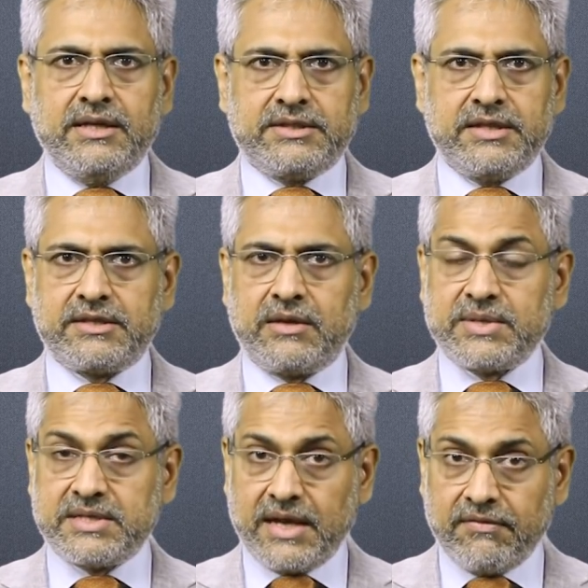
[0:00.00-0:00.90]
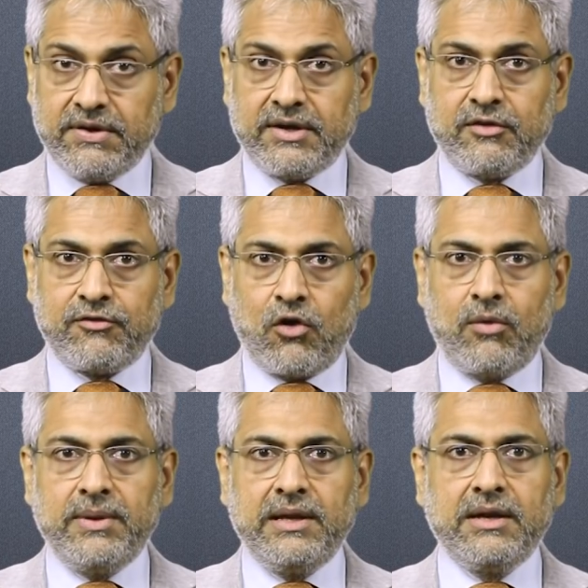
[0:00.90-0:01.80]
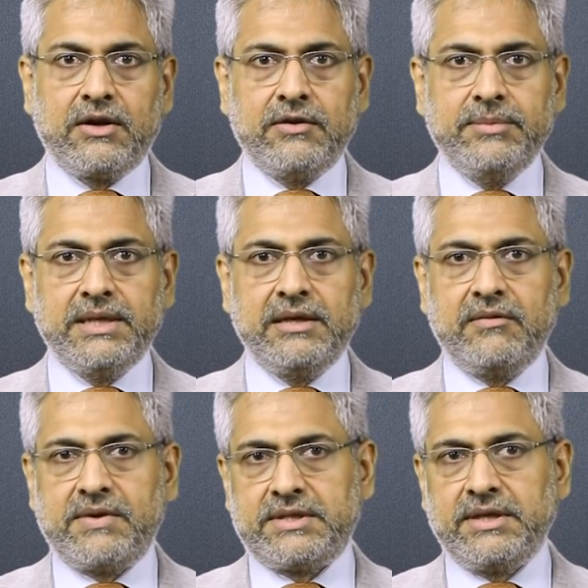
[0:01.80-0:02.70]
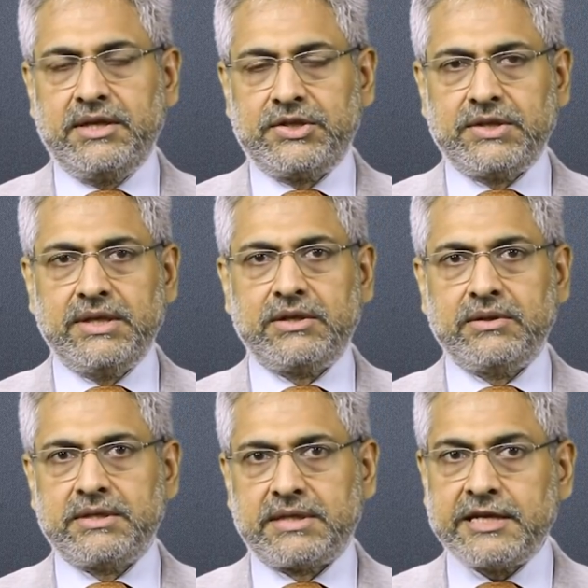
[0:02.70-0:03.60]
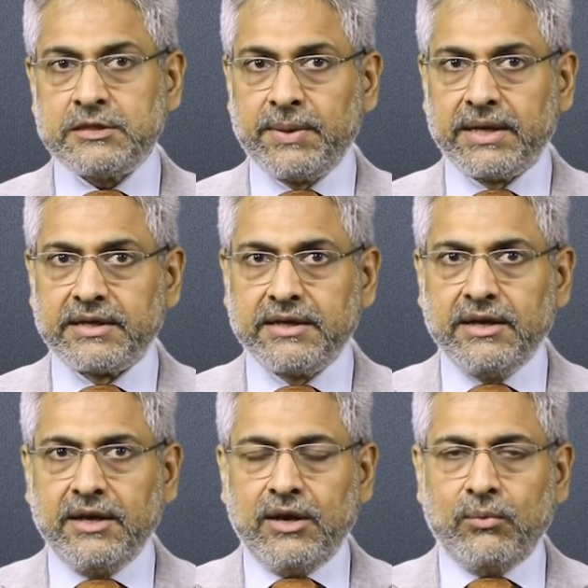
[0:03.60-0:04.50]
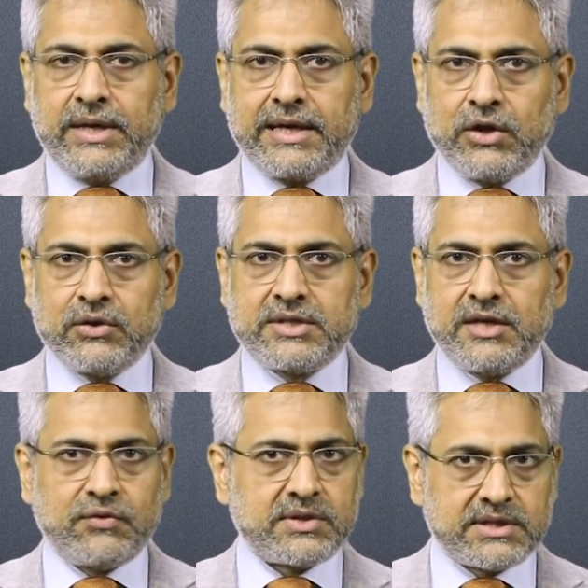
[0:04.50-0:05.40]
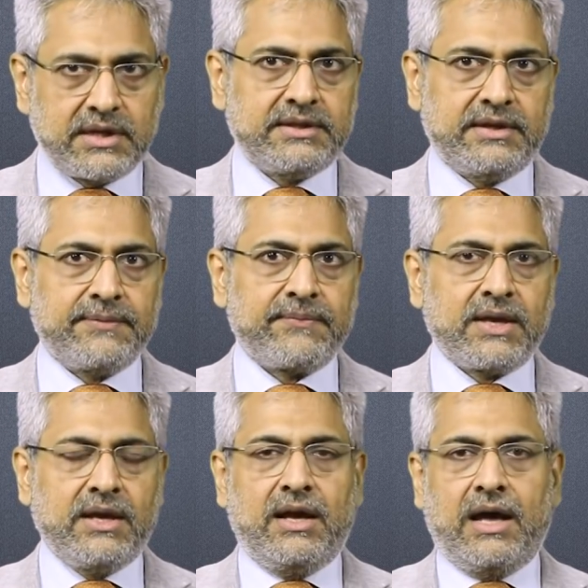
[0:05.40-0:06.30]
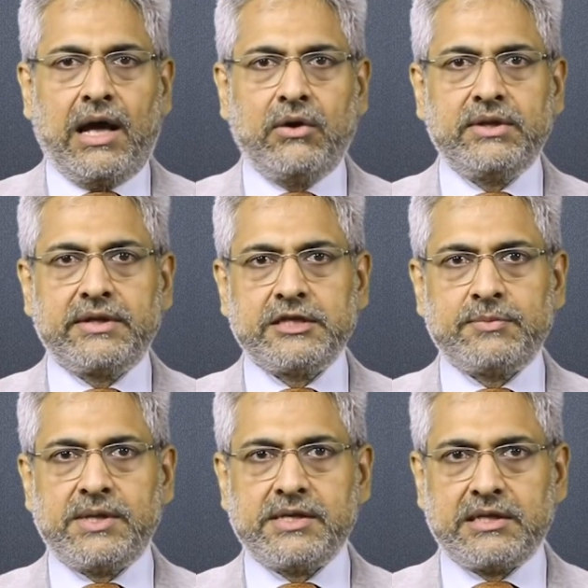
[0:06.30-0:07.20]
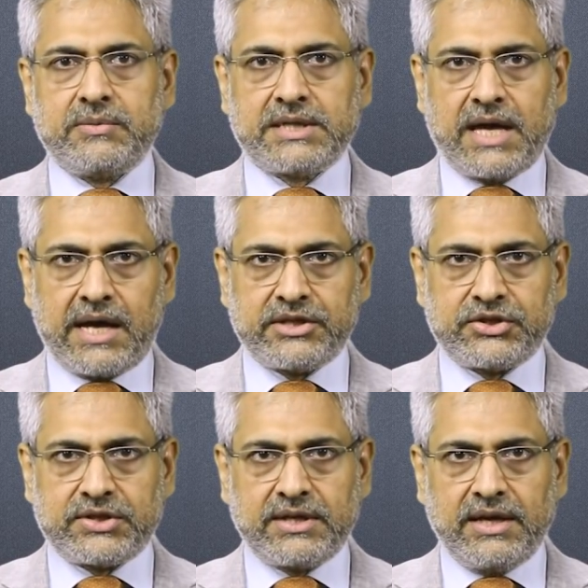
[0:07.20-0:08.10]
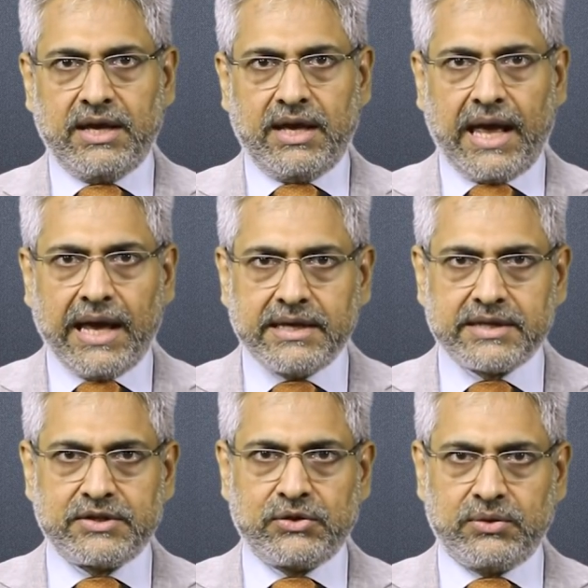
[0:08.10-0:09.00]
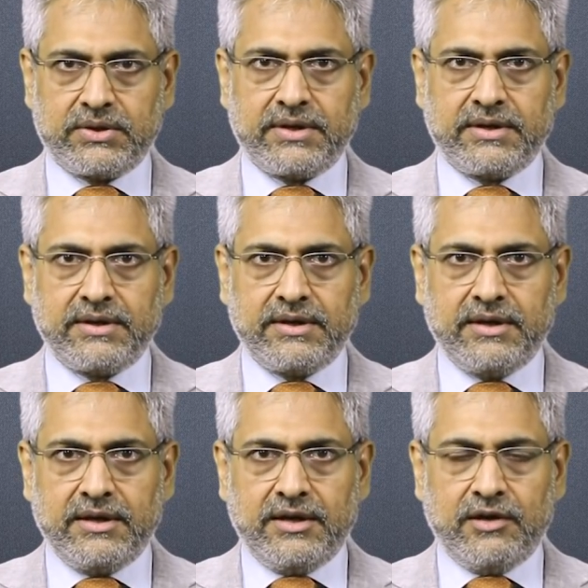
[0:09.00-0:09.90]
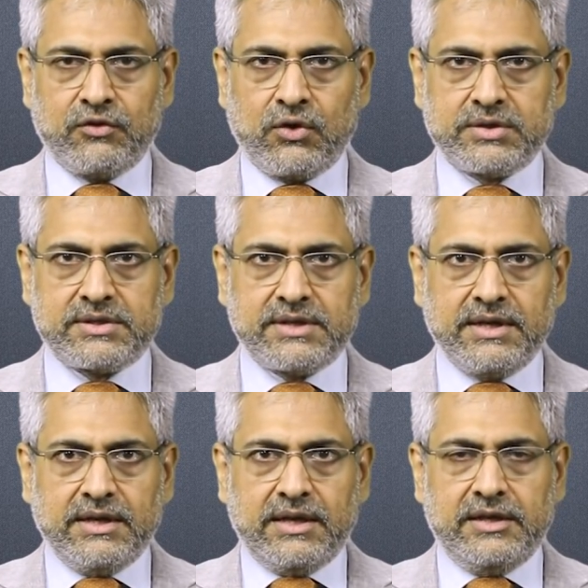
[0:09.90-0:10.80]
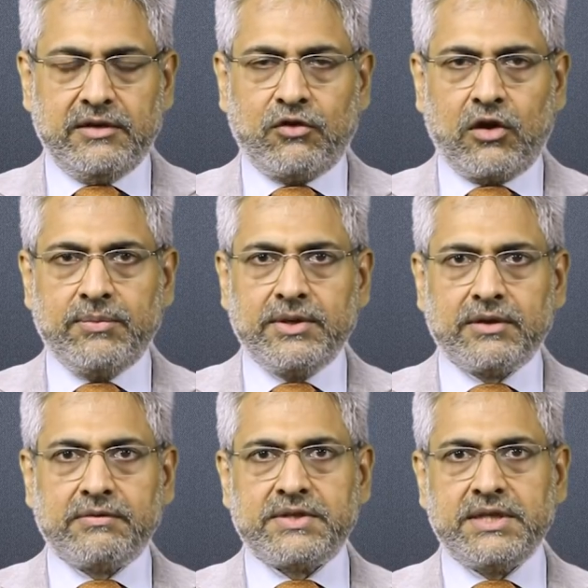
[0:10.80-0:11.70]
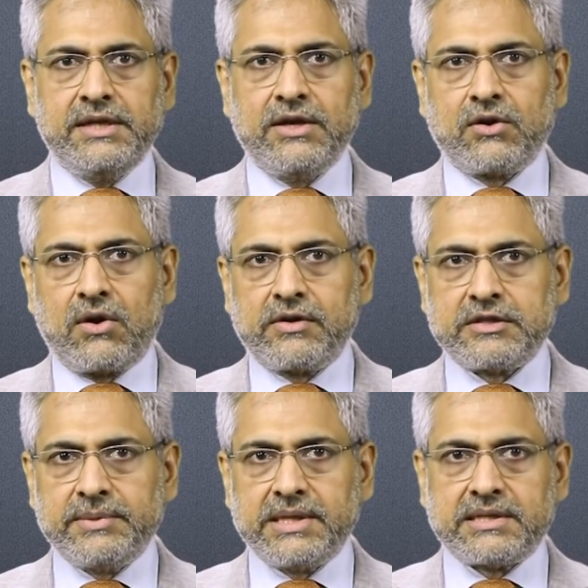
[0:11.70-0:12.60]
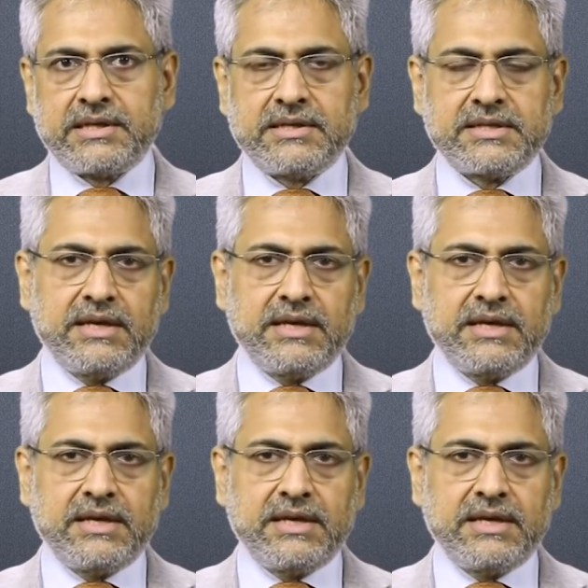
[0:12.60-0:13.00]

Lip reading: Since there was never a formal criminal investigation into this aspect, we cannot say for certain how the conspiracy was hatched and executed. Of course, the involvement of senior Congress ministers